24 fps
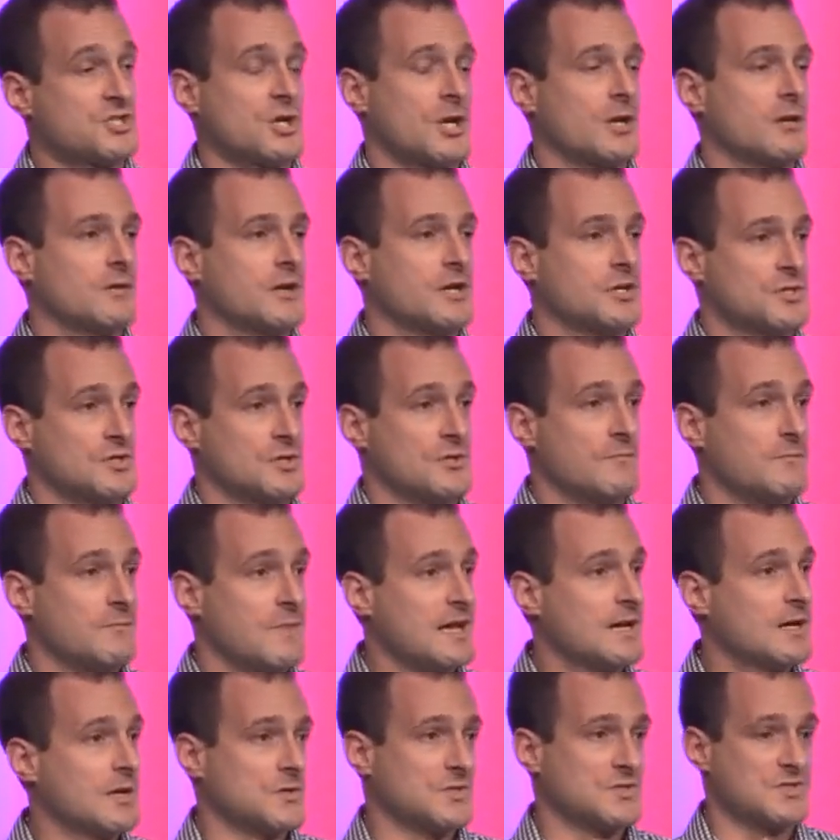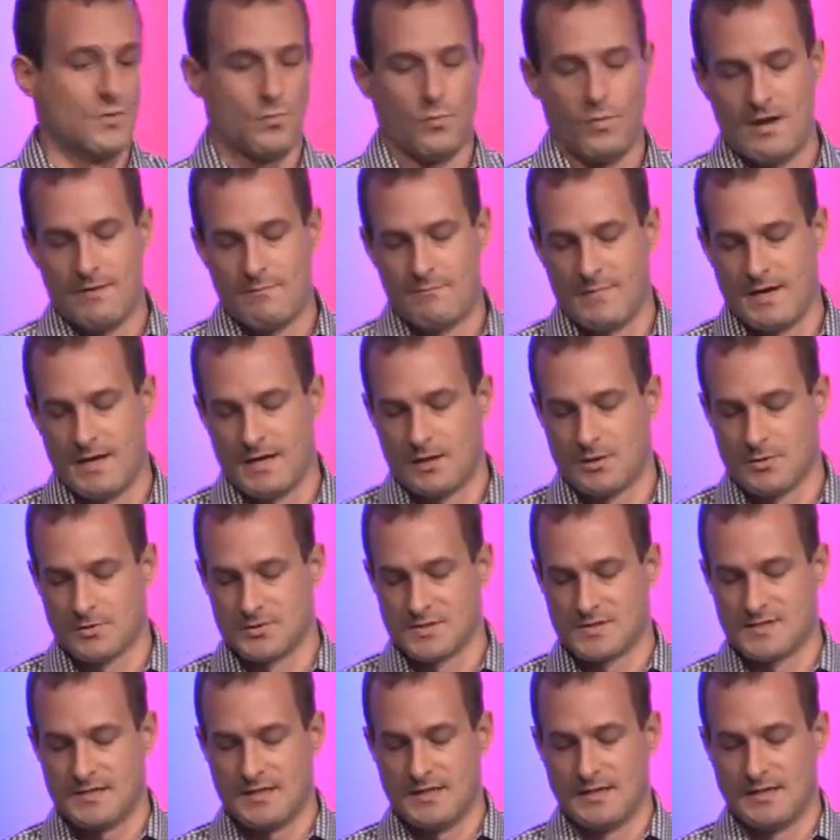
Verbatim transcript: generation of makers and web makers